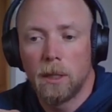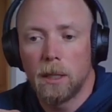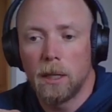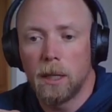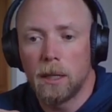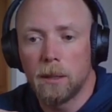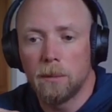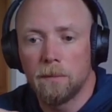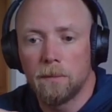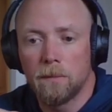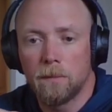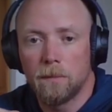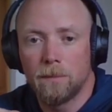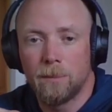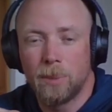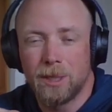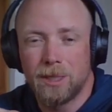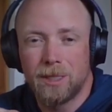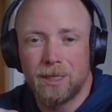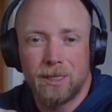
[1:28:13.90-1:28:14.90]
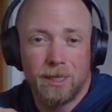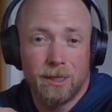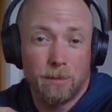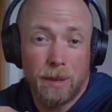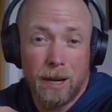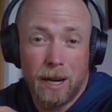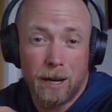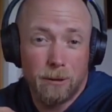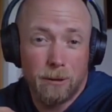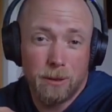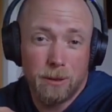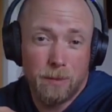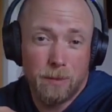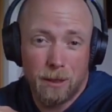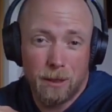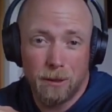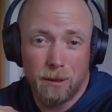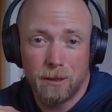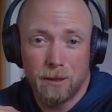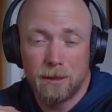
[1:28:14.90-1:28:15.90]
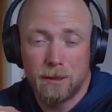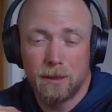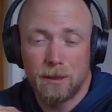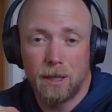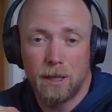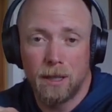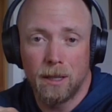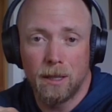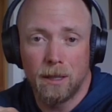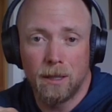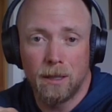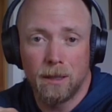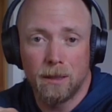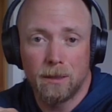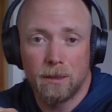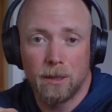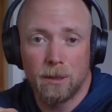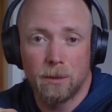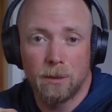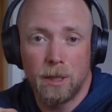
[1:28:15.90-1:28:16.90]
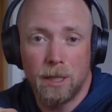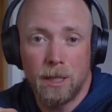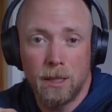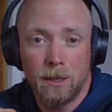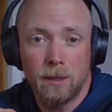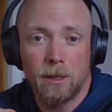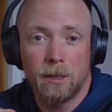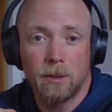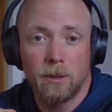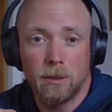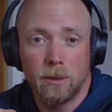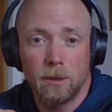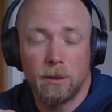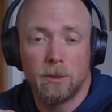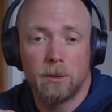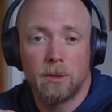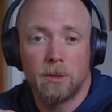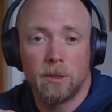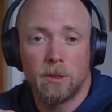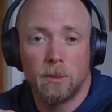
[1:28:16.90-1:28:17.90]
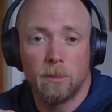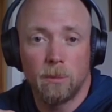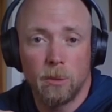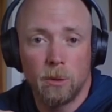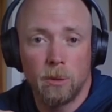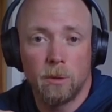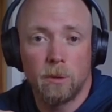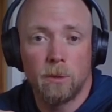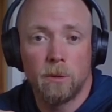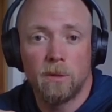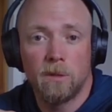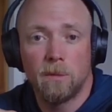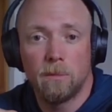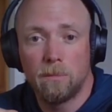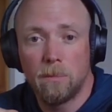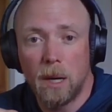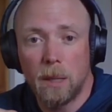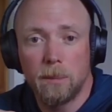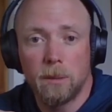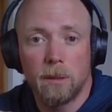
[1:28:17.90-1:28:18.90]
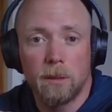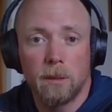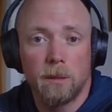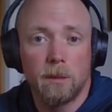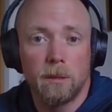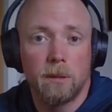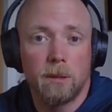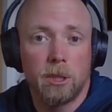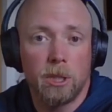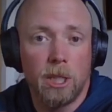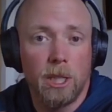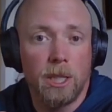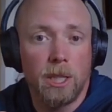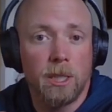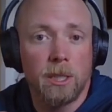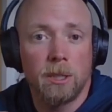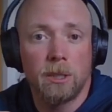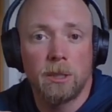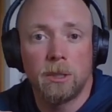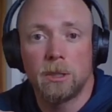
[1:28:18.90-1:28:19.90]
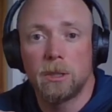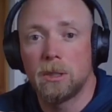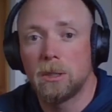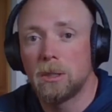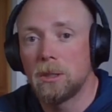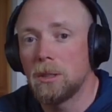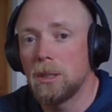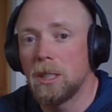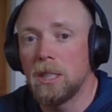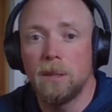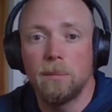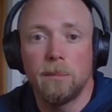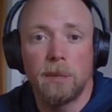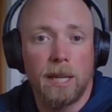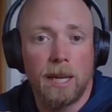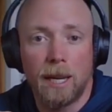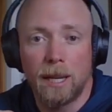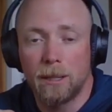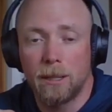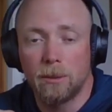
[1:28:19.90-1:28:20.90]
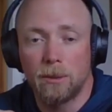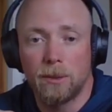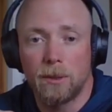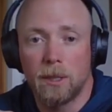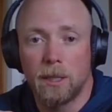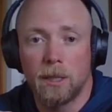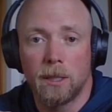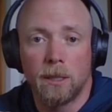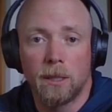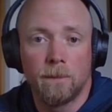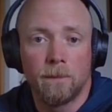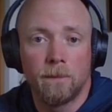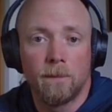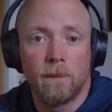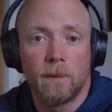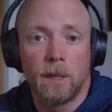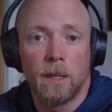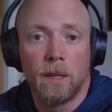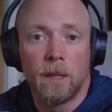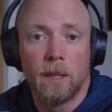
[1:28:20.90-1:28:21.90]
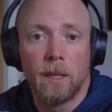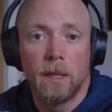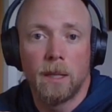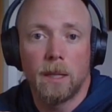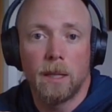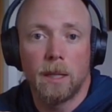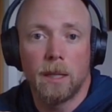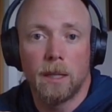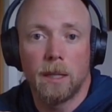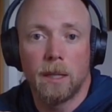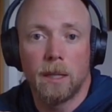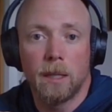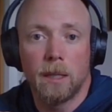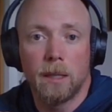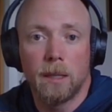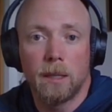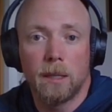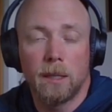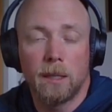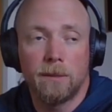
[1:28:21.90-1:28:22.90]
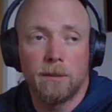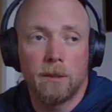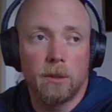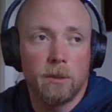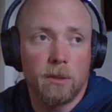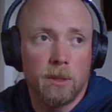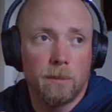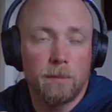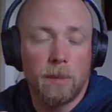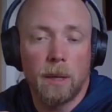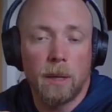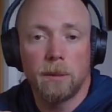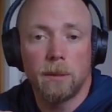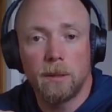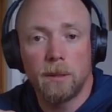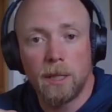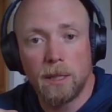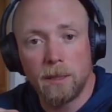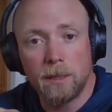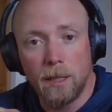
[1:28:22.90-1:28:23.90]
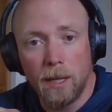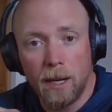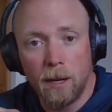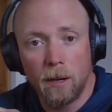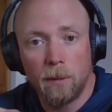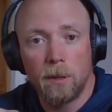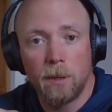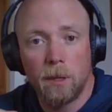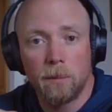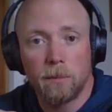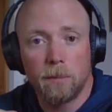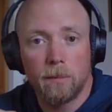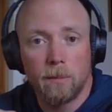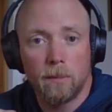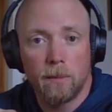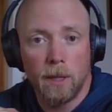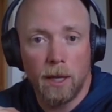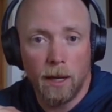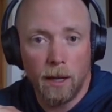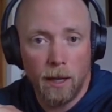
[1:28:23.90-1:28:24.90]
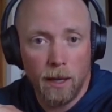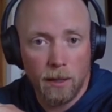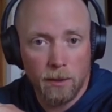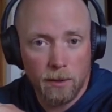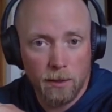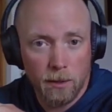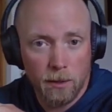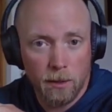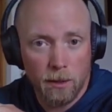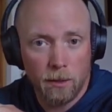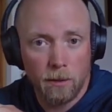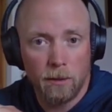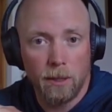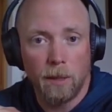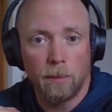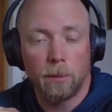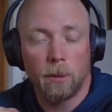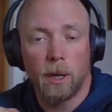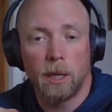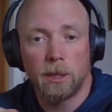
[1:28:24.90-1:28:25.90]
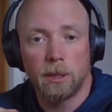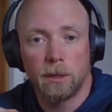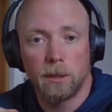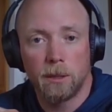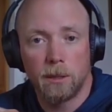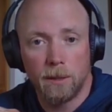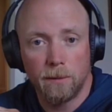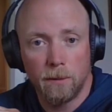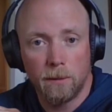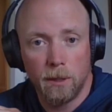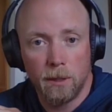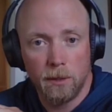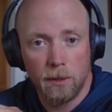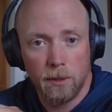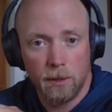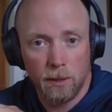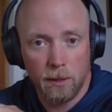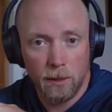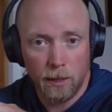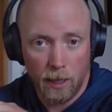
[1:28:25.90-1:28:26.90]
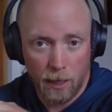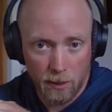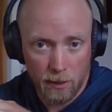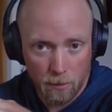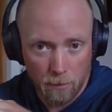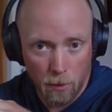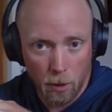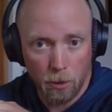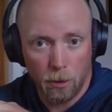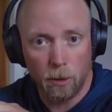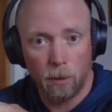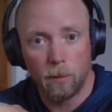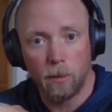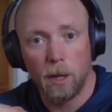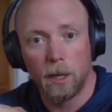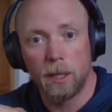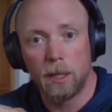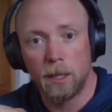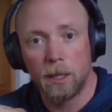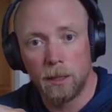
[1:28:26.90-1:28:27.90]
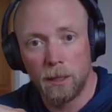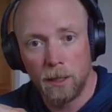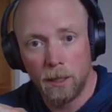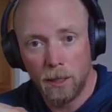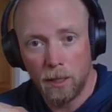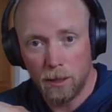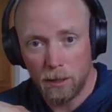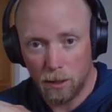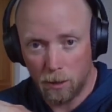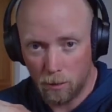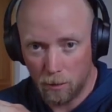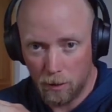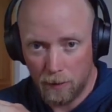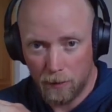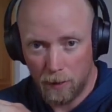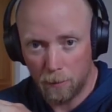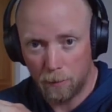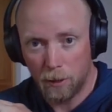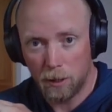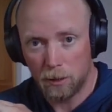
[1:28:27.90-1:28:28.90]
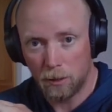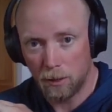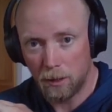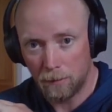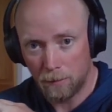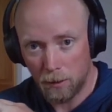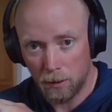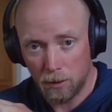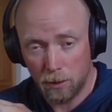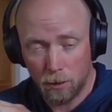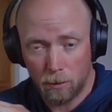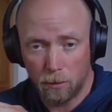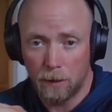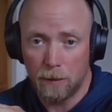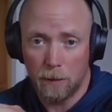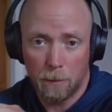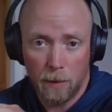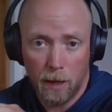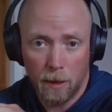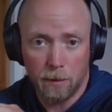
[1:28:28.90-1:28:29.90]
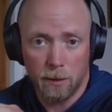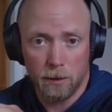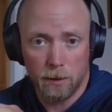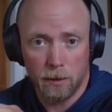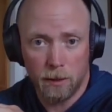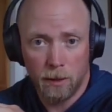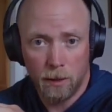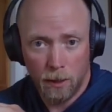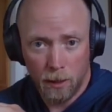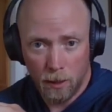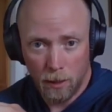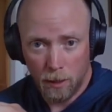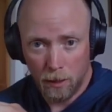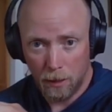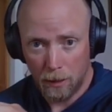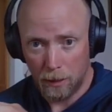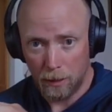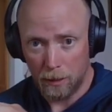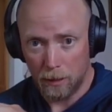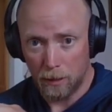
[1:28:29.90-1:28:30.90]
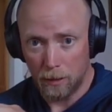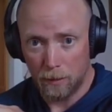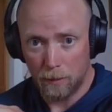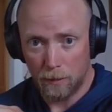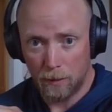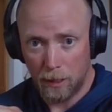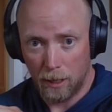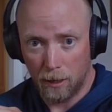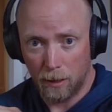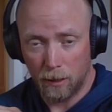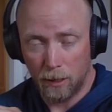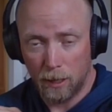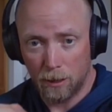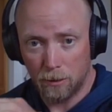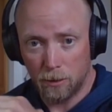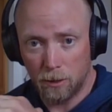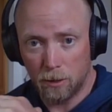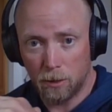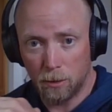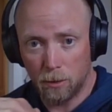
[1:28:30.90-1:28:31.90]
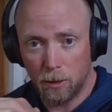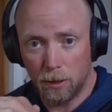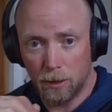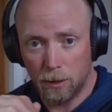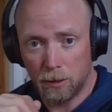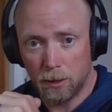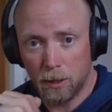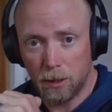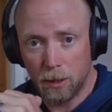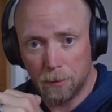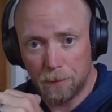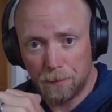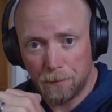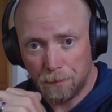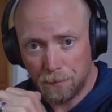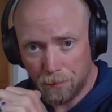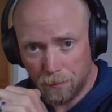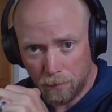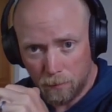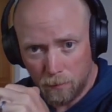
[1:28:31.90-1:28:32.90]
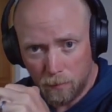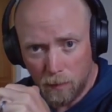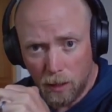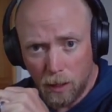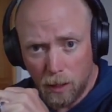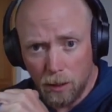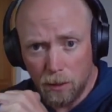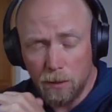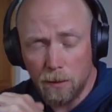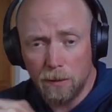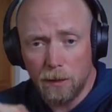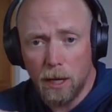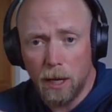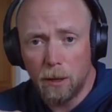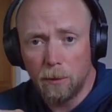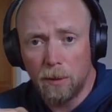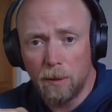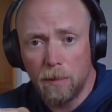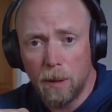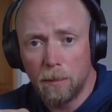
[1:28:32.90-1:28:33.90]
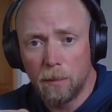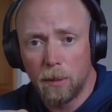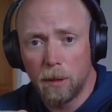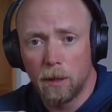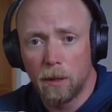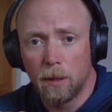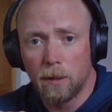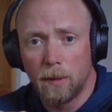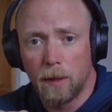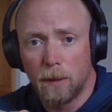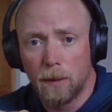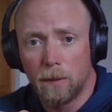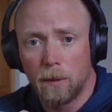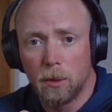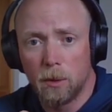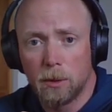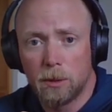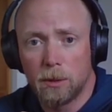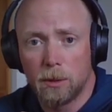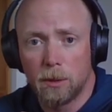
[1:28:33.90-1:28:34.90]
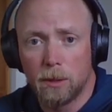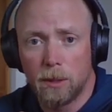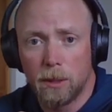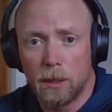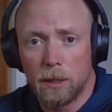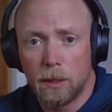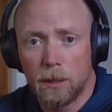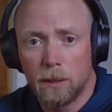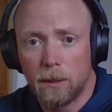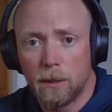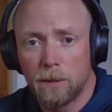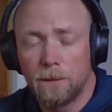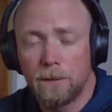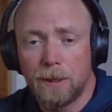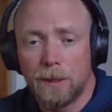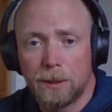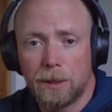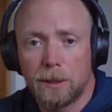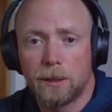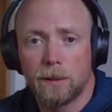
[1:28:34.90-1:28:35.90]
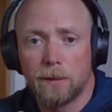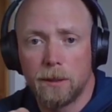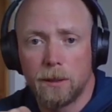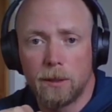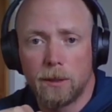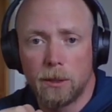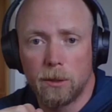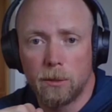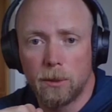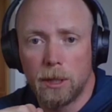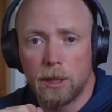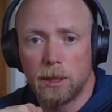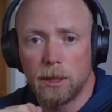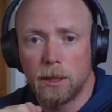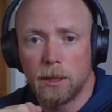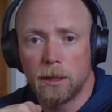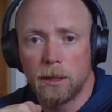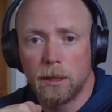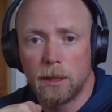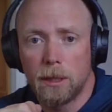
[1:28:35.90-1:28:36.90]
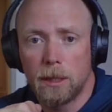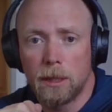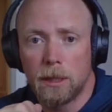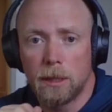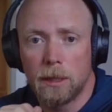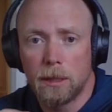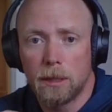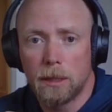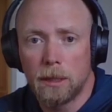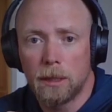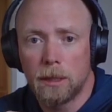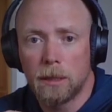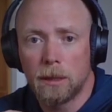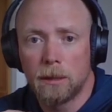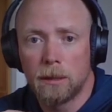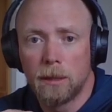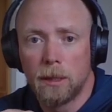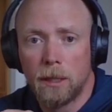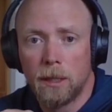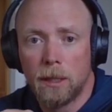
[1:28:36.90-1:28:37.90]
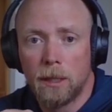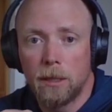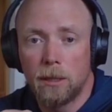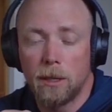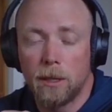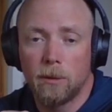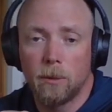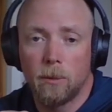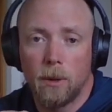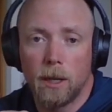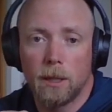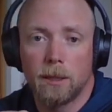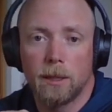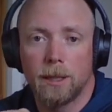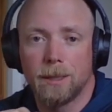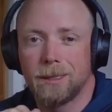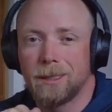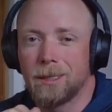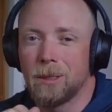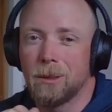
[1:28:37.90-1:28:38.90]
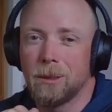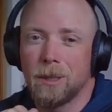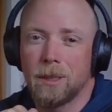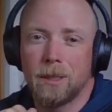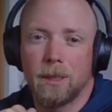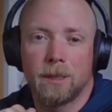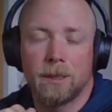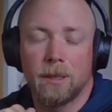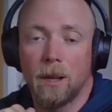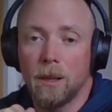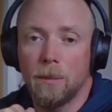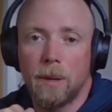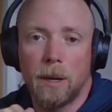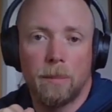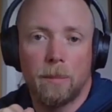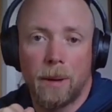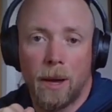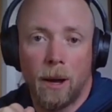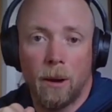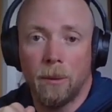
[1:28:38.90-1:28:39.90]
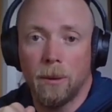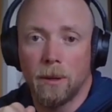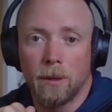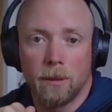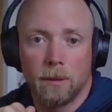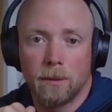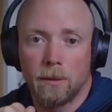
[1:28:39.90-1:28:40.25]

Um, but still, power is power. And so anything you use to move, bubble, change, any mechanical thing. Uh, if you use a bubbler, that's an air pump that has to create pressure difference, that has a motor running to create that pressure difference, to create the bubbles uh, that allow you to do all this. So you've got to remember that those are the, the physics of the situation and uh, you have to watch that. So it, it's all about power.